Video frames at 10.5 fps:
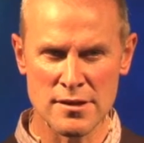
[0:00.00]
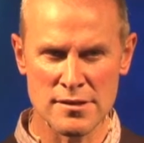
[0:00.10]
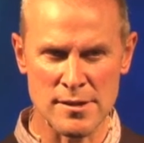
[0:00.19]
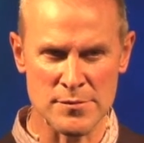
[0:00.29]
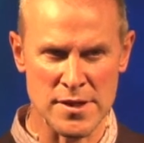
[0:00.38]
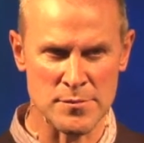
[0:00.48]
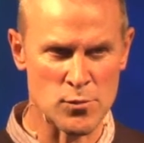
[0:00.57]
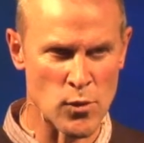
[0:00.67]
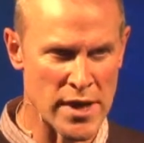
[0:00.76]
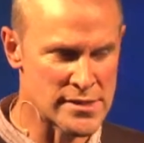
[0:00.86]
Sometimes
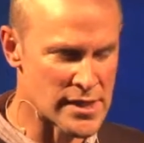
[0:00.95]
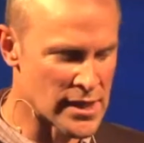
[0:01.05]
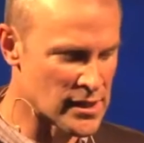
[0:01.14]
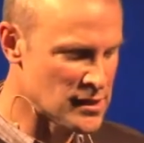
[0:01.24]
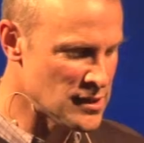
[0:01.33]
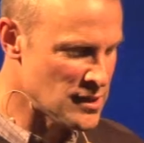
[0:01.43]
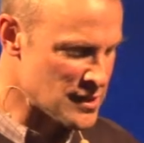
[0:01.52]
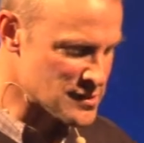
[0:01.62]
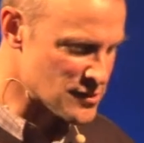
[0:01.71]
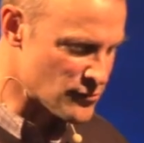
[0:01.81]
waiting
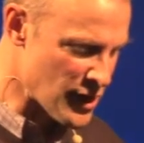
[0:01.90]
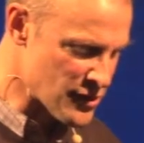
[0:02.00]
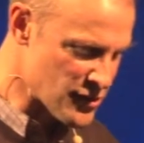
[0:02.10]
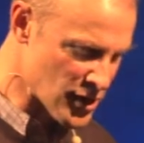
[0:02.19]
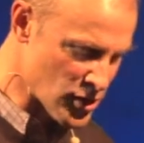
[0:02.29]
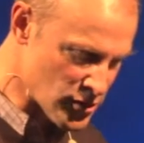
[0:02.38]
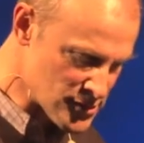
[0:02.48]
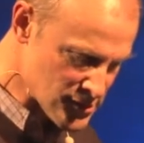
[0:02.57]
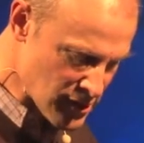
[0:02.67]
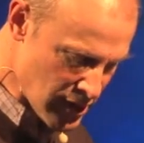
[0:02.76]
is the right thing.
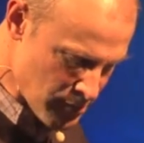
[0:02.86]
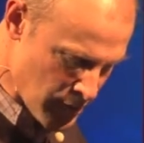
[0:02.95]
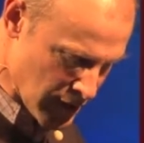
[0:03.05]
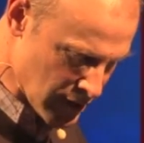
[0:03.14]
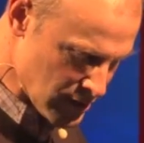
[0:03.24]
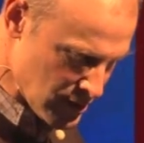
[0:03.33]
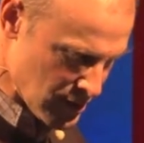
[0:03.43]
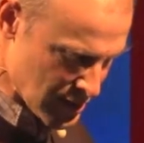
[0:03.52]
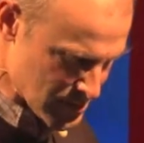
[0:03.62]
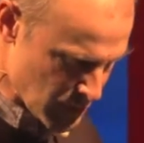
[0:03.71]
God's timing is